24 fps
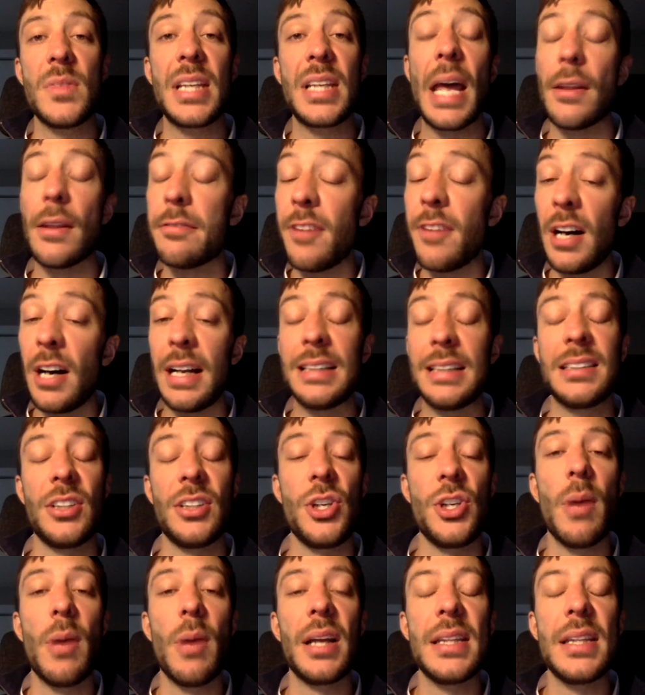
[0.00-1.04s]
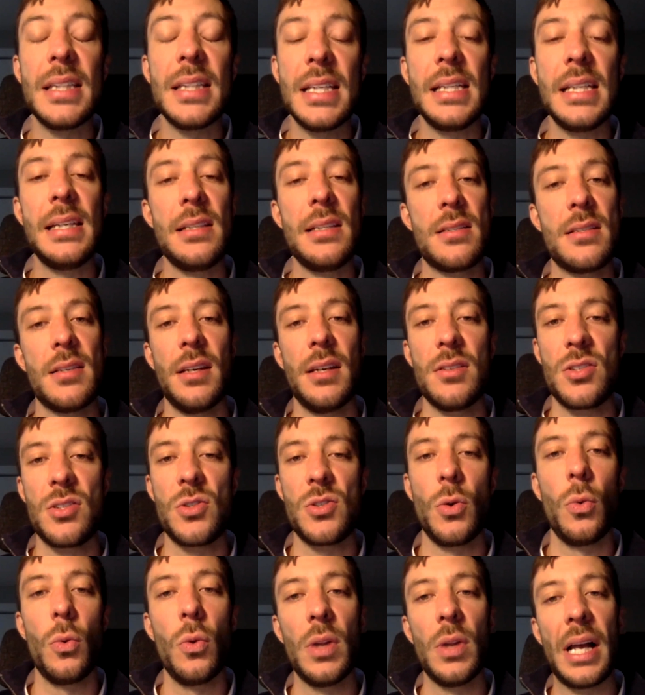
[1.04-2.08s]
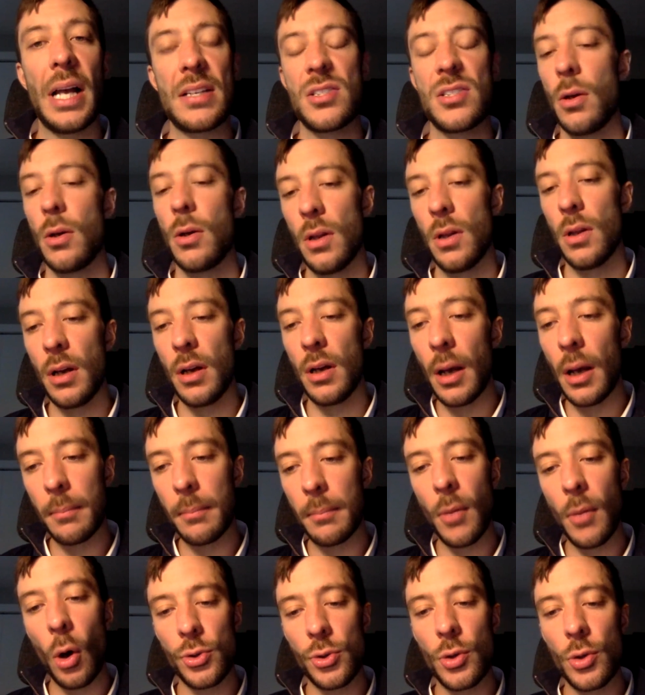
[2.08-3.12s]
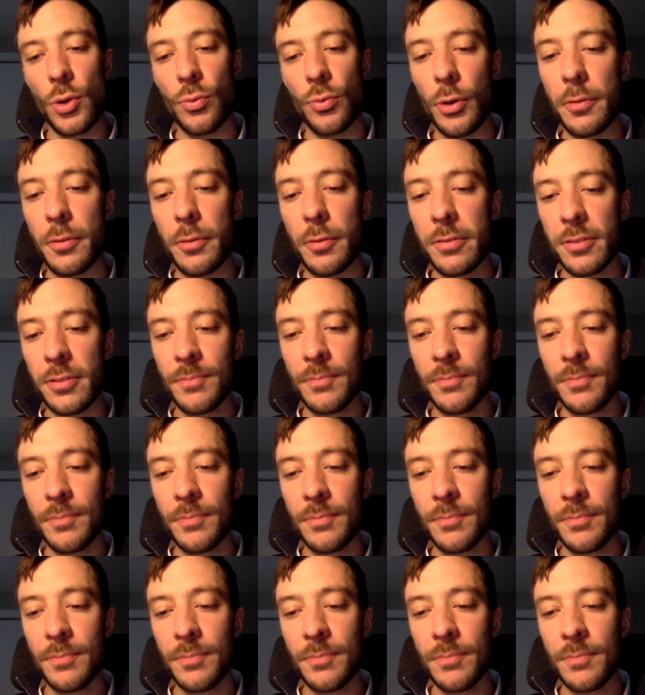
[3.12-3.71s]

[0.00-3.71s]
get the financing you might need to install that solar um, on your roof.